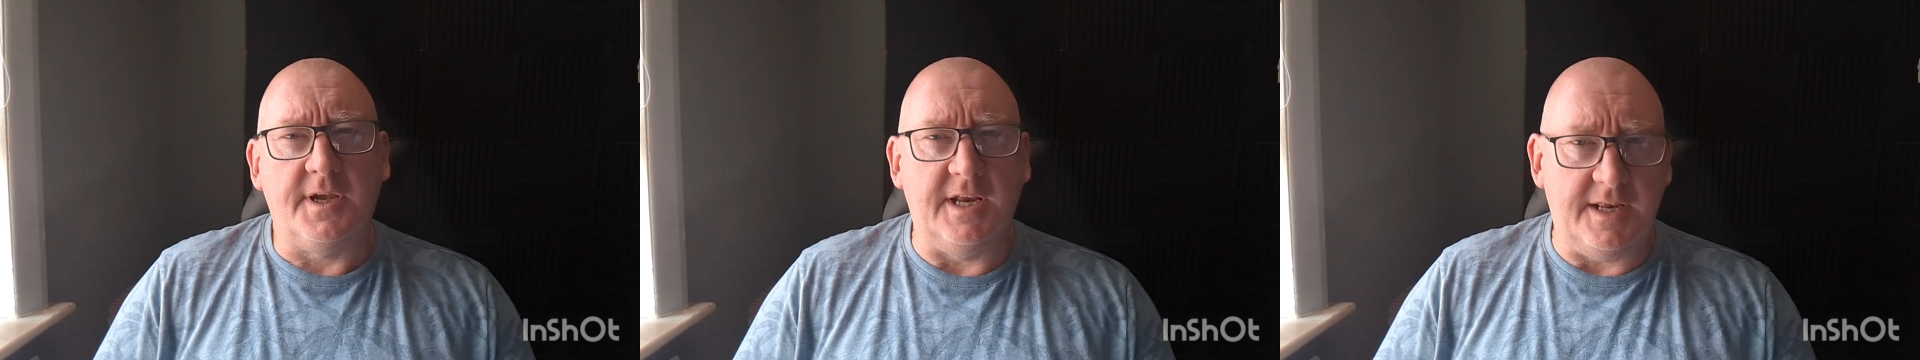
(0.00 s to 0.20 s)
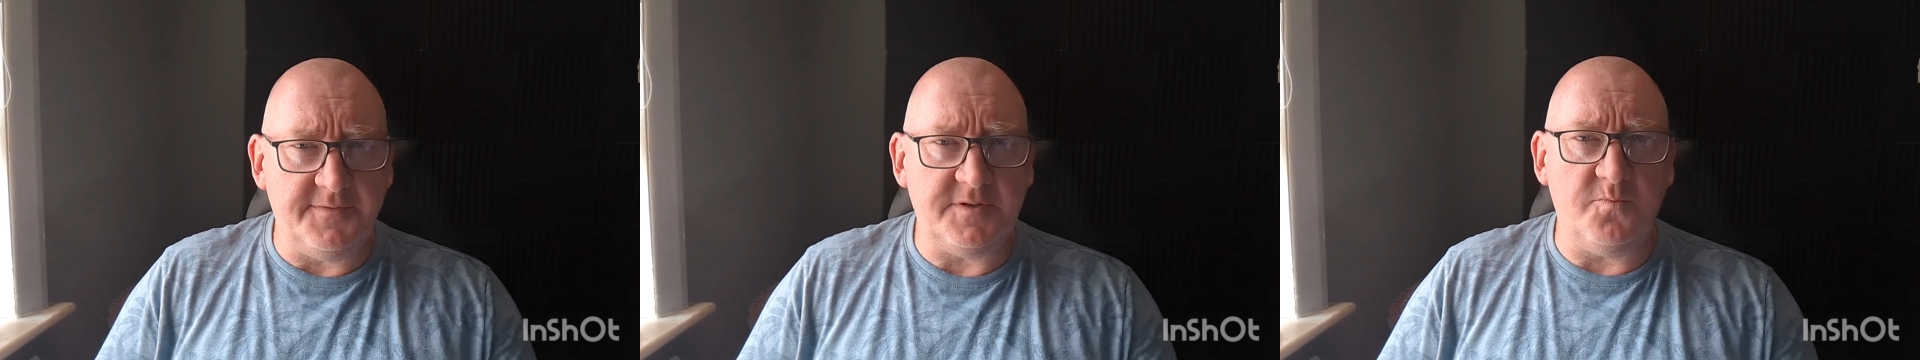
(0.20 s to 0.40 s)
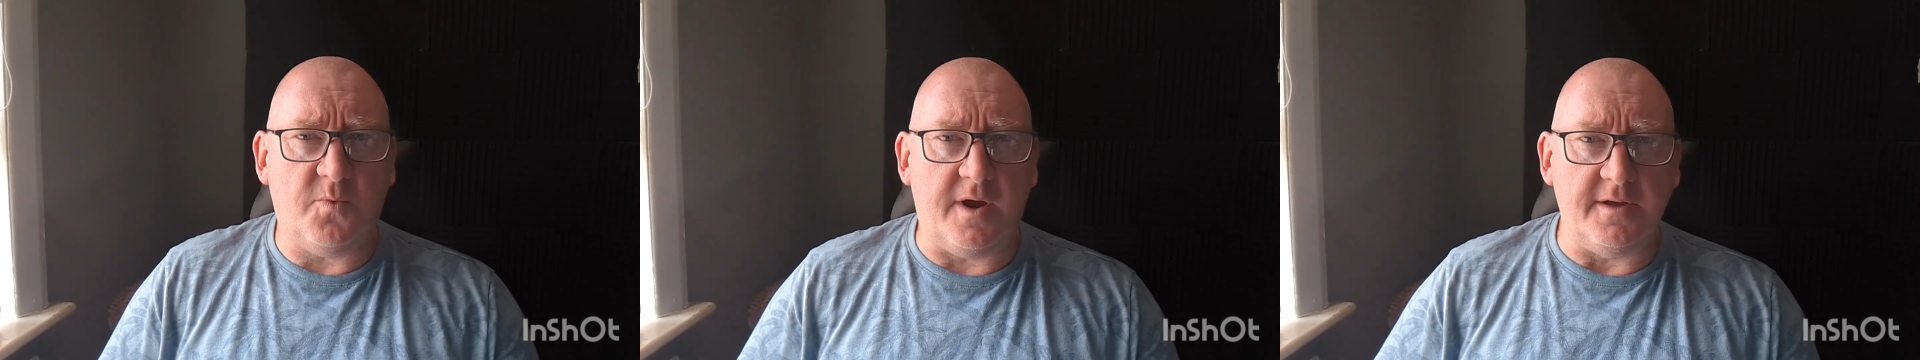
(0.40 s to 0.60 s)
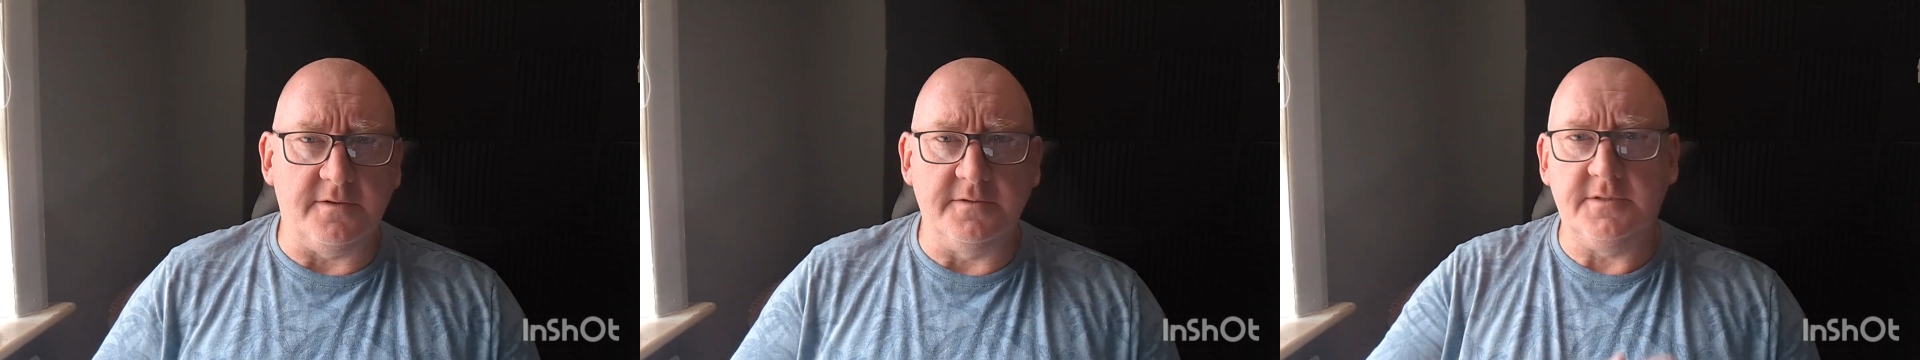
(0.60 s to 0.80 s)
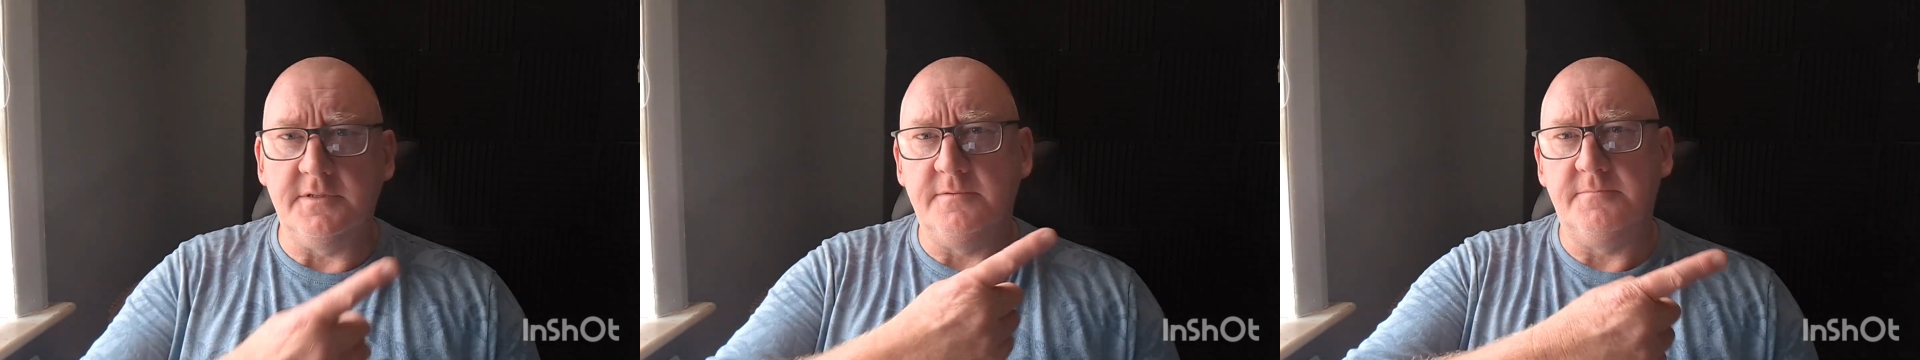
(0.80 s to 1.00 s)
He lives in
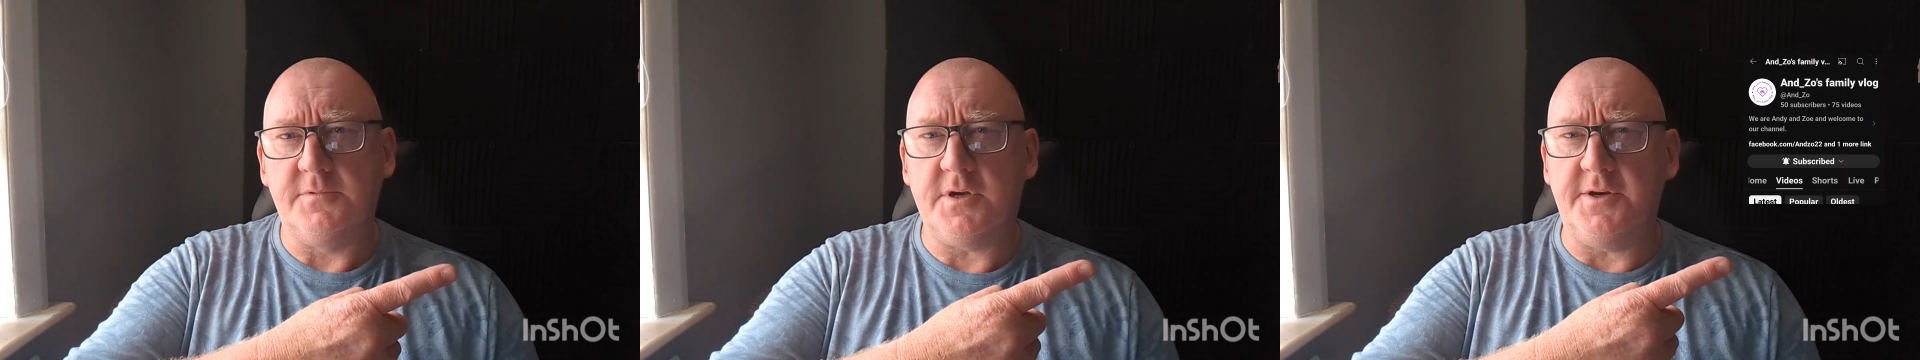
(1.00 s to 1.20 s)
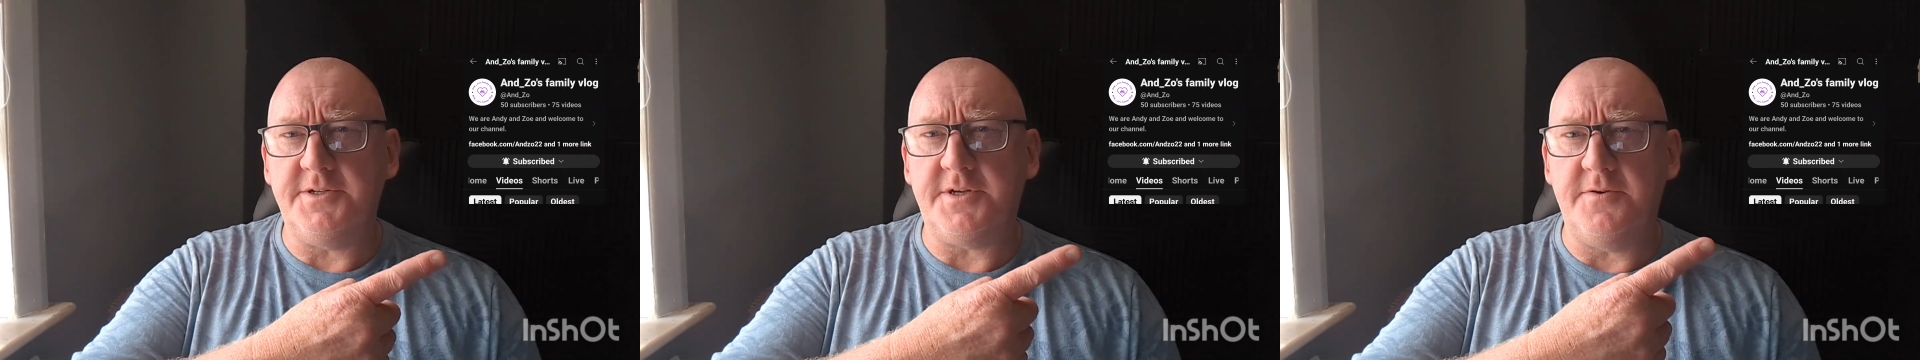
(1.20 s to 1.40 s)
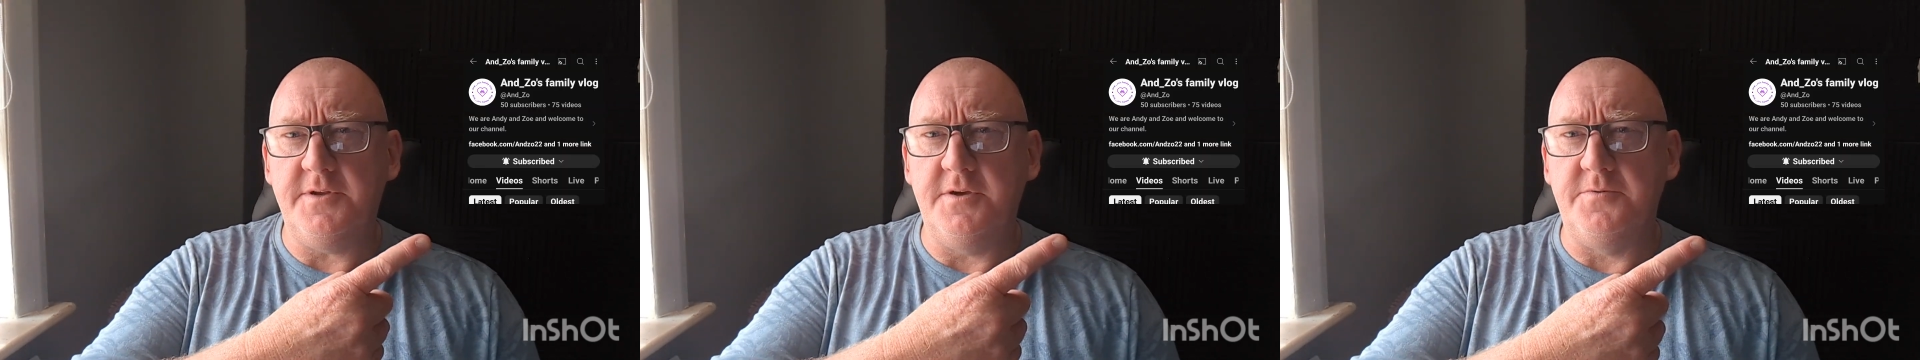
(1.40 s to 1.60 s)
Wales. He's got his own